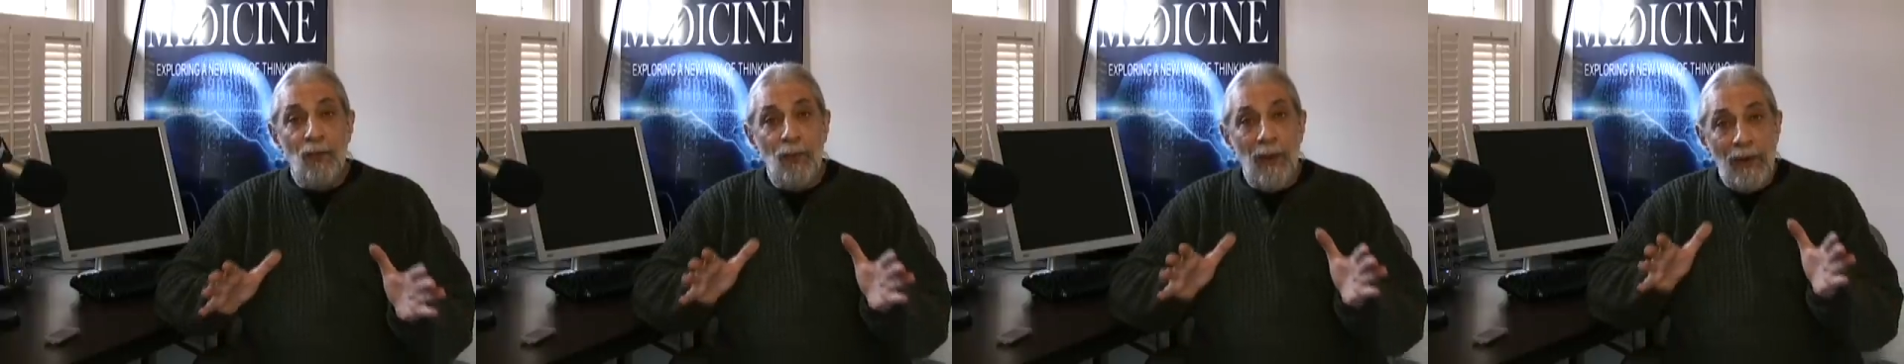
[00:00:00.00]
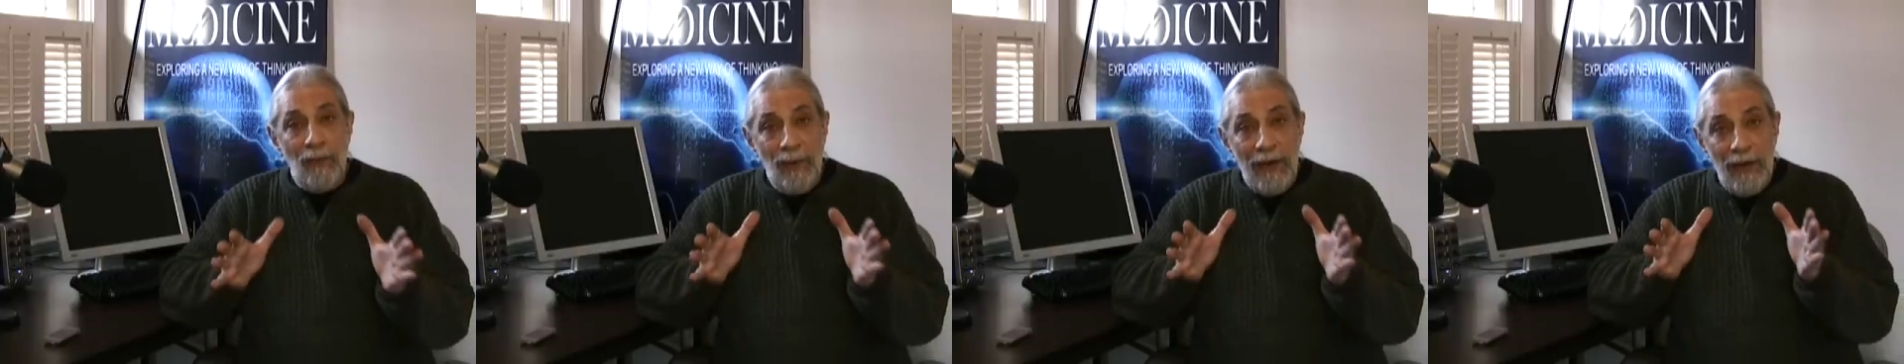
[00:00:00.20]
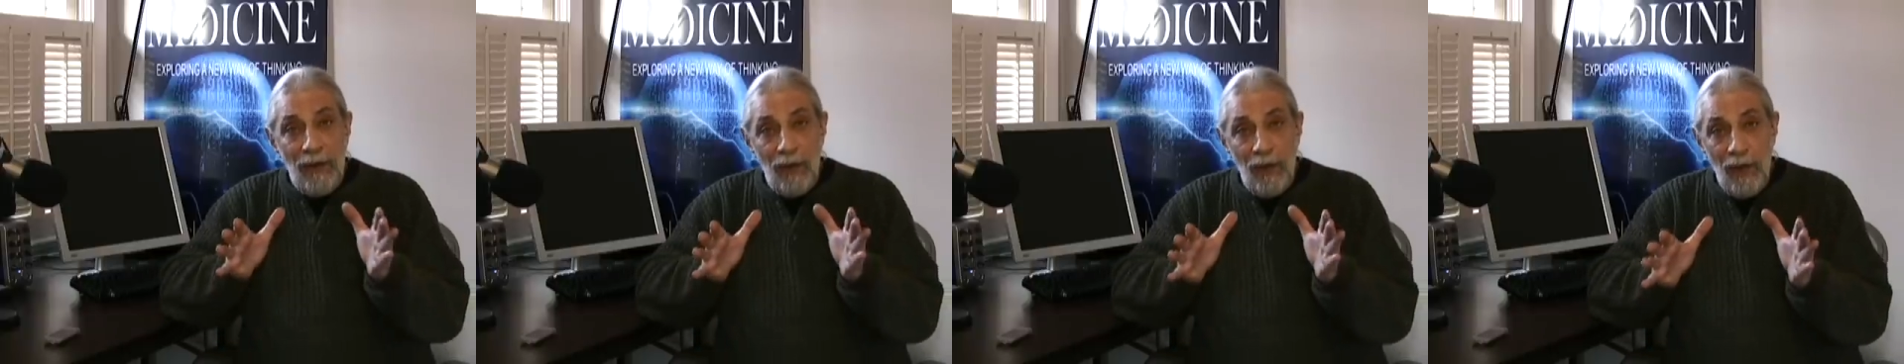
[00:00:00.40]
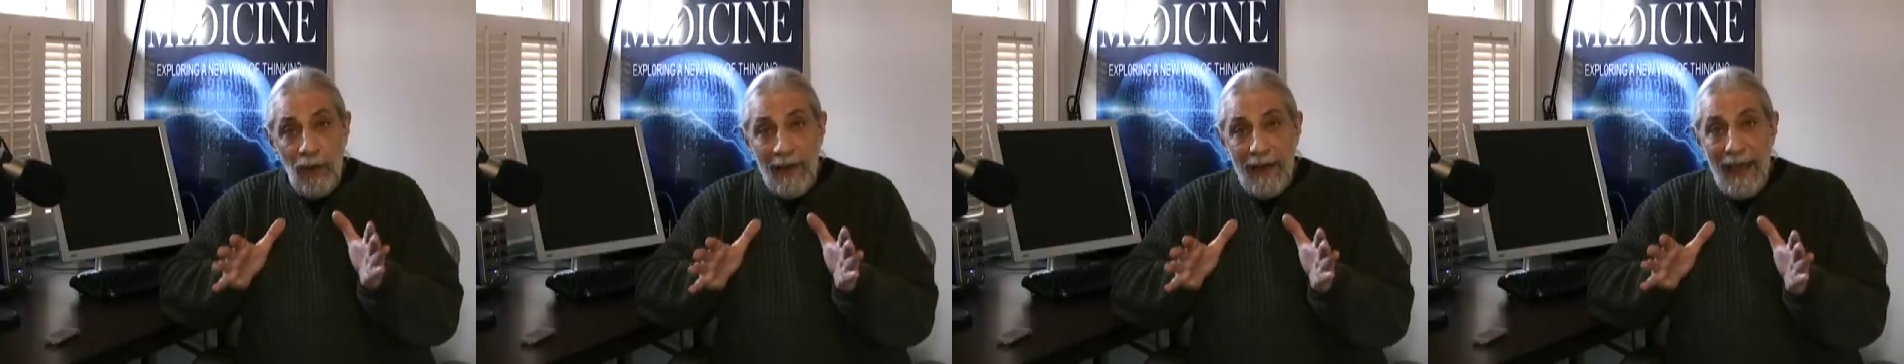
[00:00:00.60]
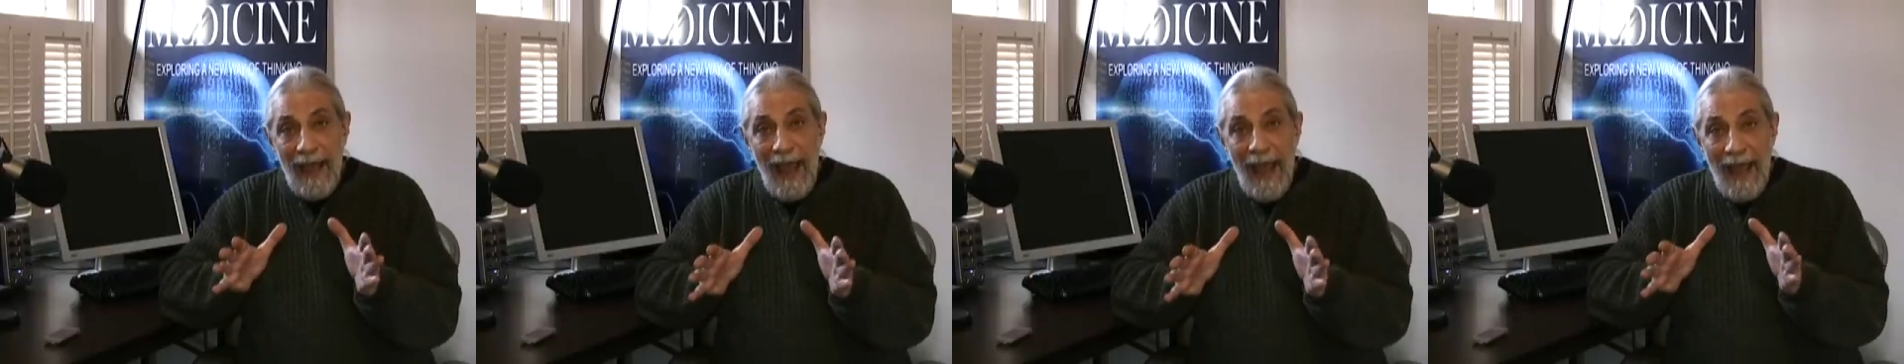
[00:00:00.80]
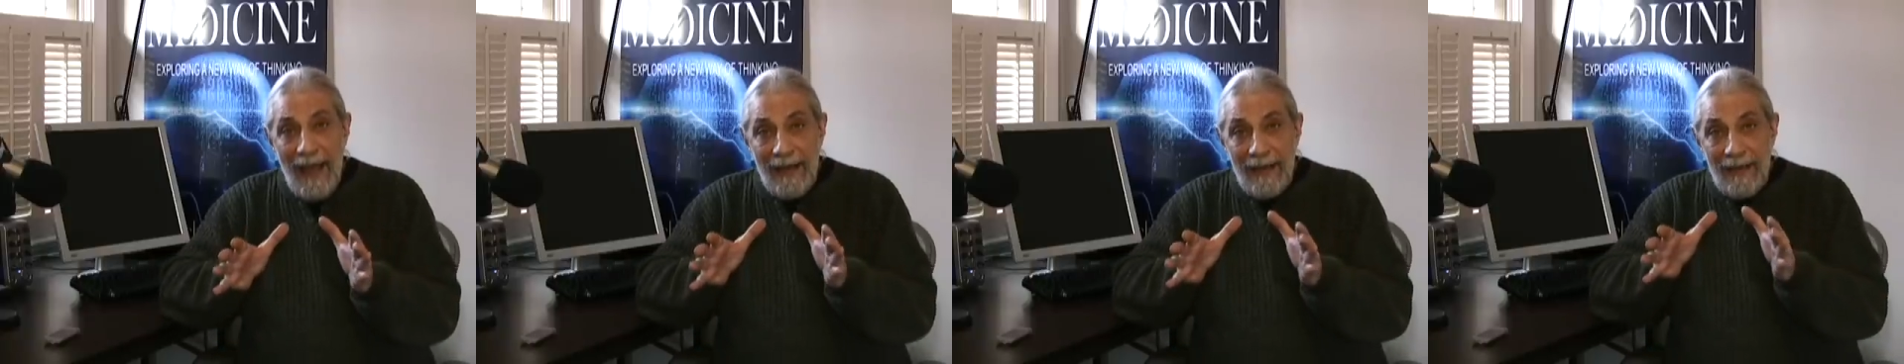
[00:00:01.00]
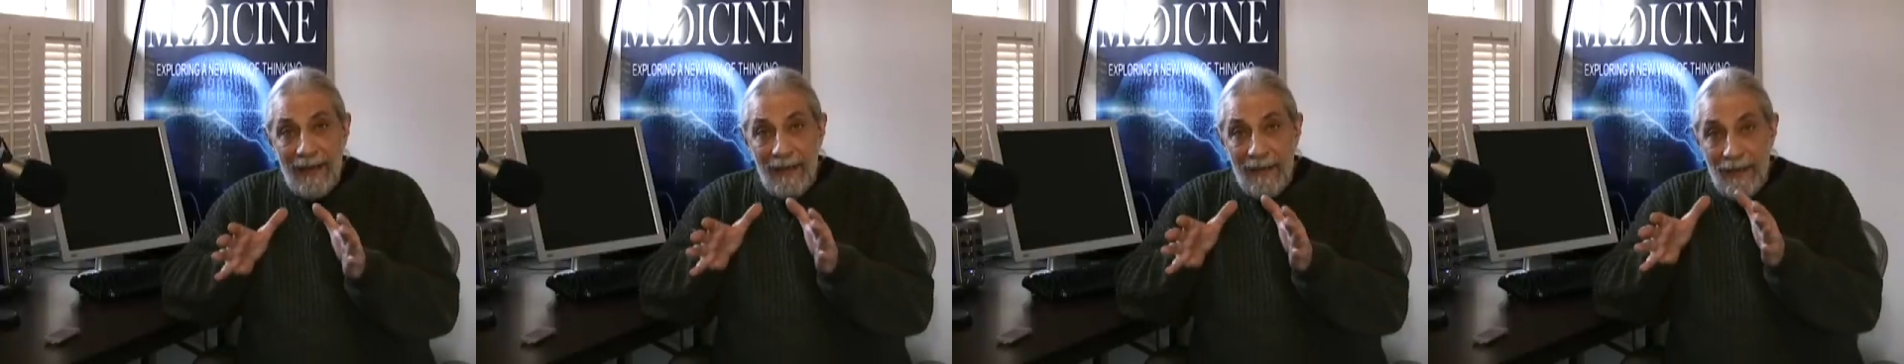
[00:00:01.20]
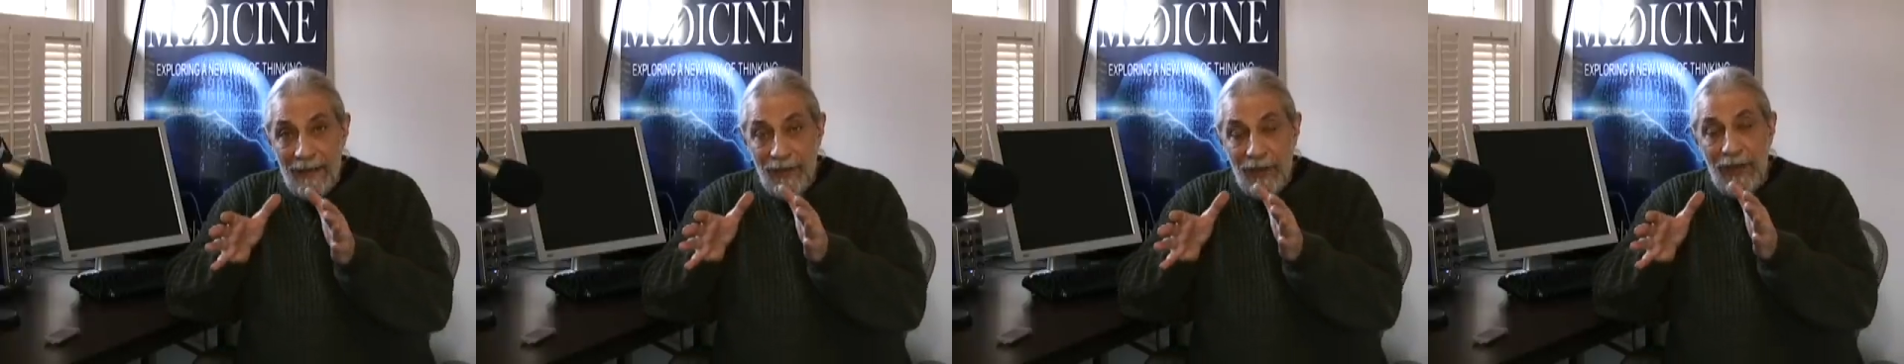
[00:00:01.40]
when we look at
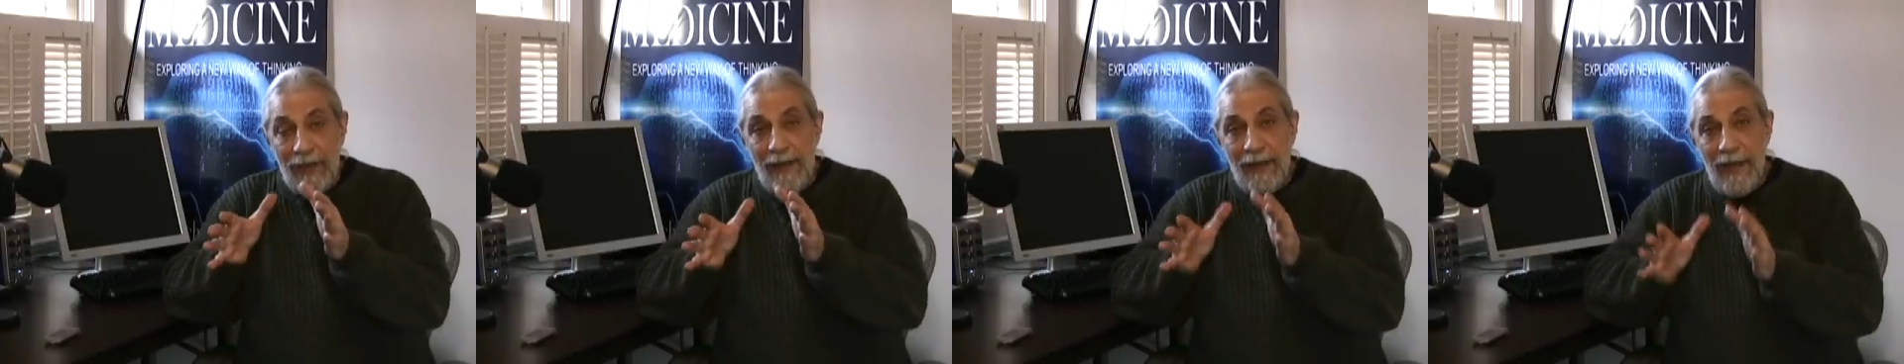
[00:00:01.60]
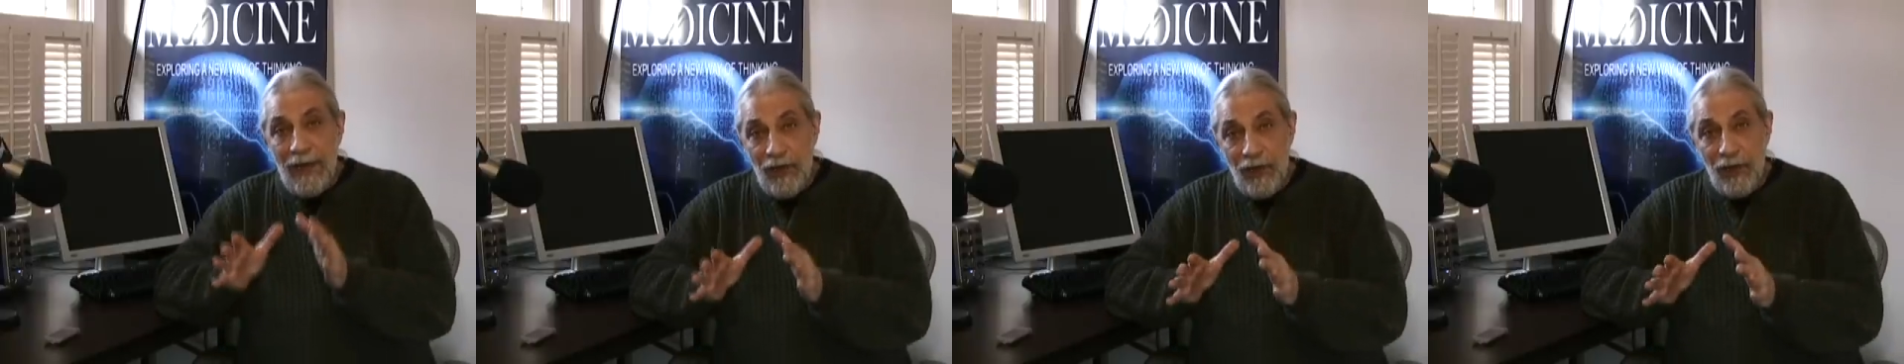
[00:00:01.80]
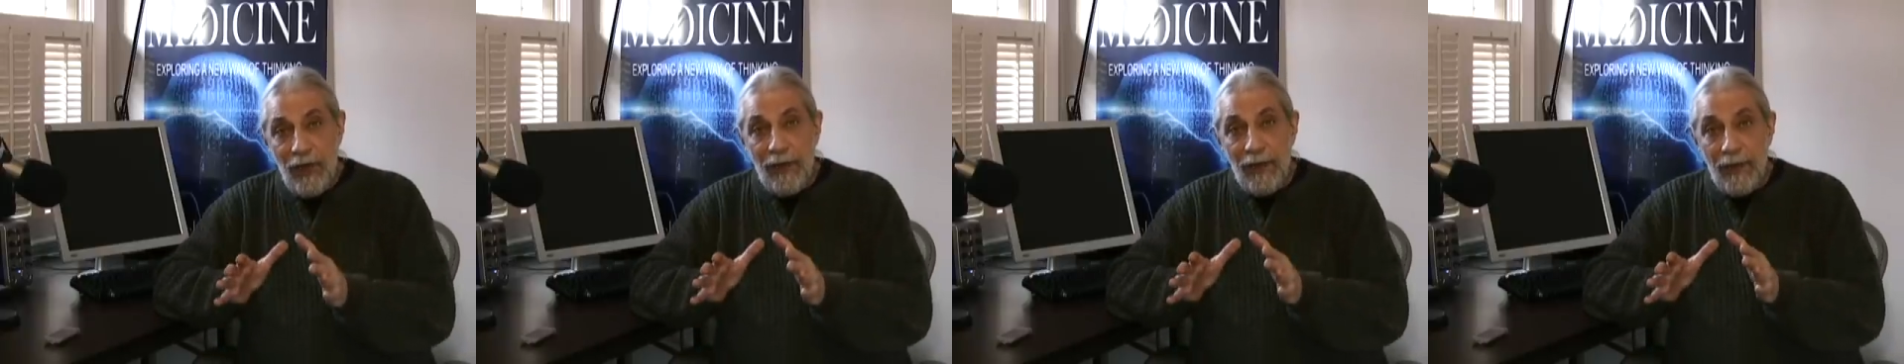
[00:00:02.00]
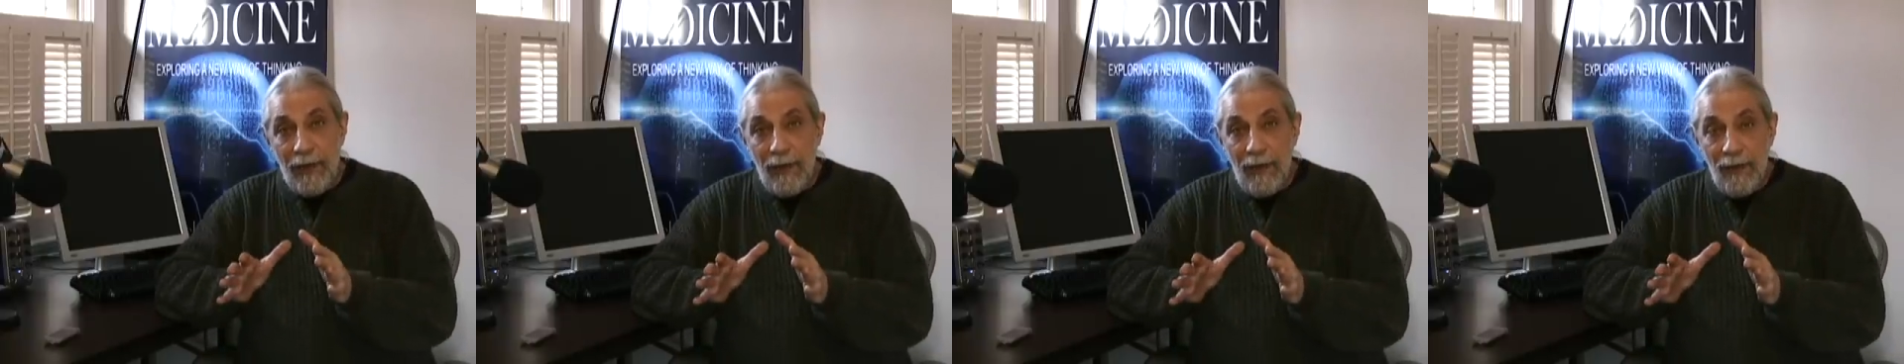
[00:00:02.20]
this condition